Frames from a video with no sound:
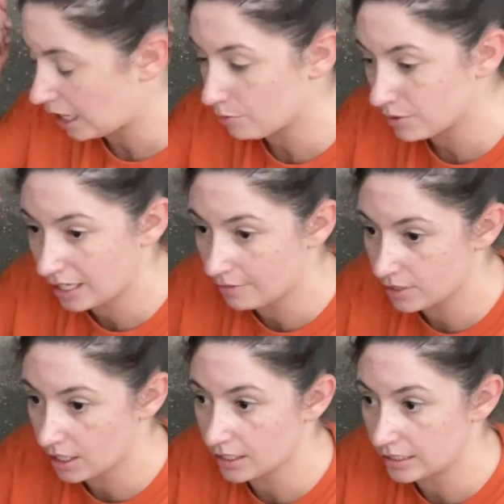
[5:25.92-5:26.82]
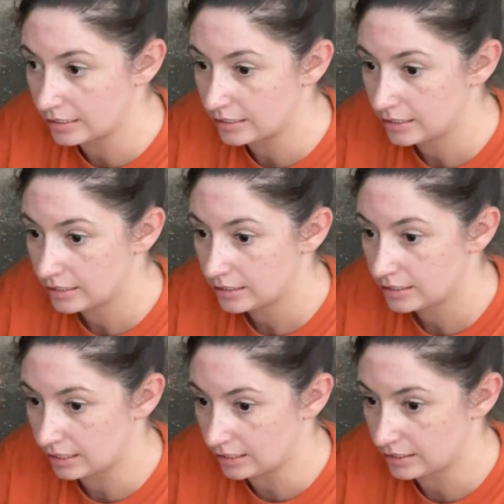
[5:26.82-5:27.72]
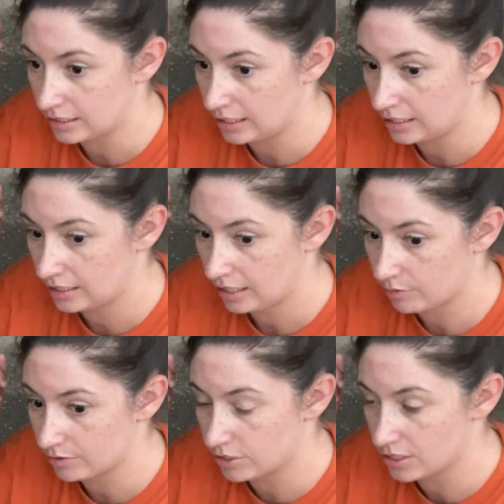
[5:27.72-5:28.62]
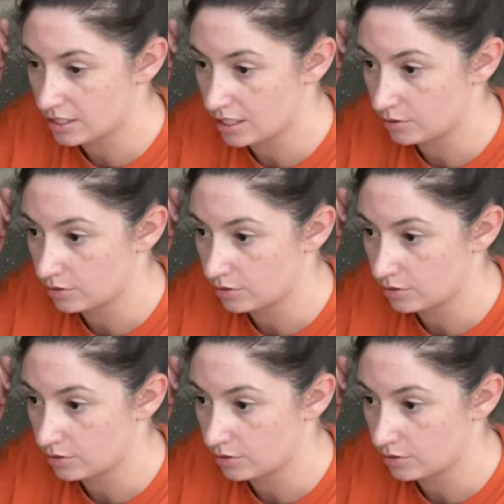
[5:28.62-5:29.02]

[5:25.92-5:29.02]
I wouldn't have done 60. I would have just done